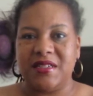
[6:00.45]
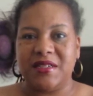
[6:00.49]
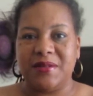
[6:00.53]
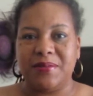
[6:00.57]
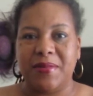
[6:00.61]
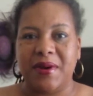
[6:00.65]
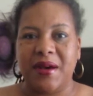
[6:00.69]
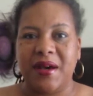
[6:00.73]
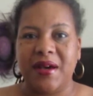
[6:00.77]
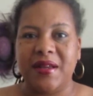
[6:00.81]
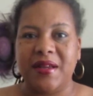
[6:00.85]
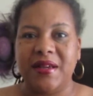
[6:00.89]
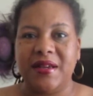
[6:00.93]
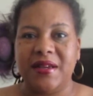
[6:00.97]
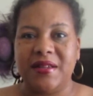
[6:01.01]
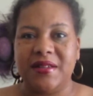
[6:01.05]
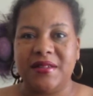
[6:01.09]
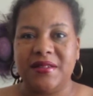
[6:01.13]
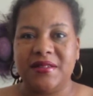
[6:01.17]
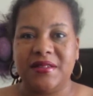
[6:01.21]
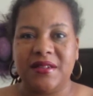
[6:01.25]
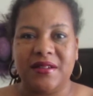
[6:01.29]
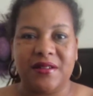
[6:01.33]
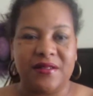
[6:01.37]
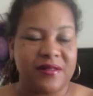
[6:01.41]
about it.
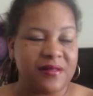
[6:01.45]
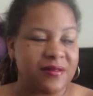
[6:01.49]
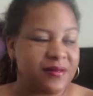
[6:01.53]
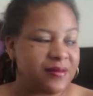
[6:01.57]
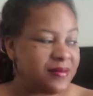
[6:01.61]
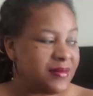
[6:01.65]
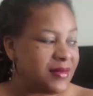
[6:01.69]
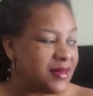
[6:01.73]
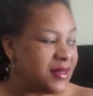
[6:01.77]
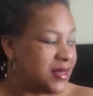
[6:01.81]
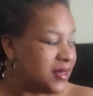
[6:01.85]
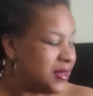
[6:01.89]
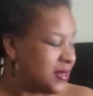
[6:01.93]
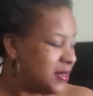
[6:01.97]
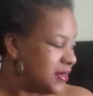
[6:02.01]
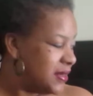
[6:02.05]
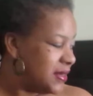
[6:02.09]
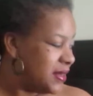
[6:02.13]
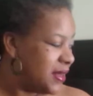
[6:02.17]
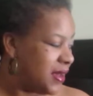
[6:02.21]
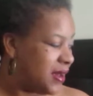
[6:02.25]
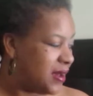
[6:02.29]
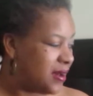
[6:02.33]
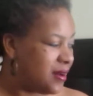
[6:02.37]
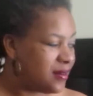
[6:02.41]
So
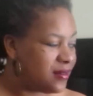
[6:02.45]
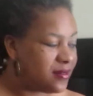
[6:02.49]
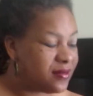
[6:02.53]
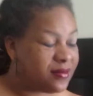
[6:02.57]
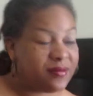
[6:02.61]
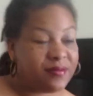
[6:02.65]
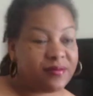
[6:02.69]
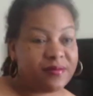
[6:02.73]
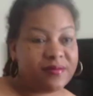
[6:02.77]
now,